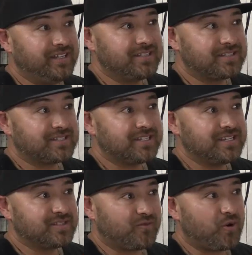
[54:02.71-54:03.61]
is
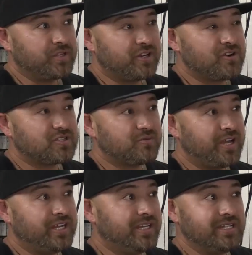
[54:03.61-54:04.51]
is formerly
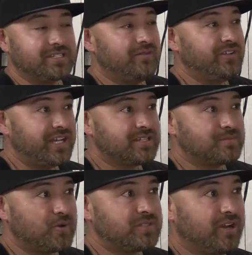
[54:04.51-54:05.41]
incarcerated and he's living at his
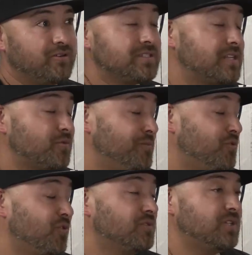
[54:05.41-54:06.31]
motel because that's where he
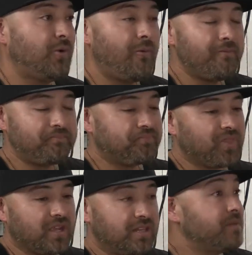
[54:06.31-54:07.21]
paroled to, mm-hmm.
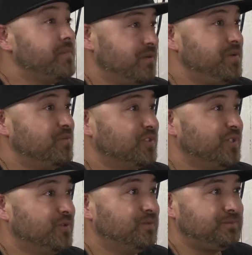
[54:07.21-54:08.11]
like many people
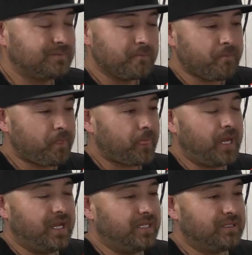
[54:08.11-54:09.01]
do. Yeah,
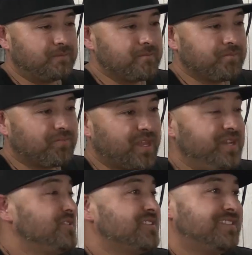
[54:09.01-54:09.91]
and he
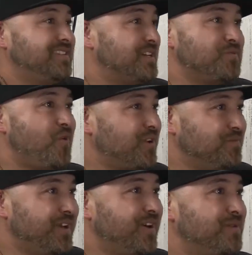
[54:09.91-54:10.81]
just doesn't want him
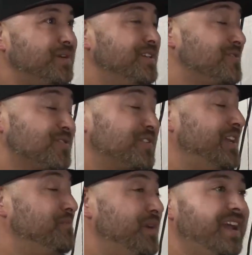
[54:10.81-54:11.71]
there, but he's also
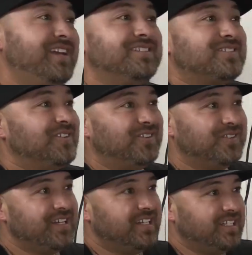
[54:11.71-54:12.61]
getting paid, so
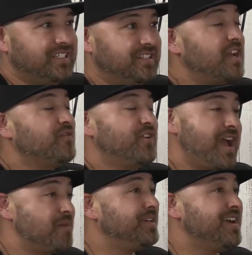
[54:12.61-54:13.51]
mm-hmm. not a very
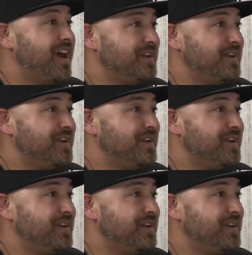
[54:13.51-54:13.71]
happy guy.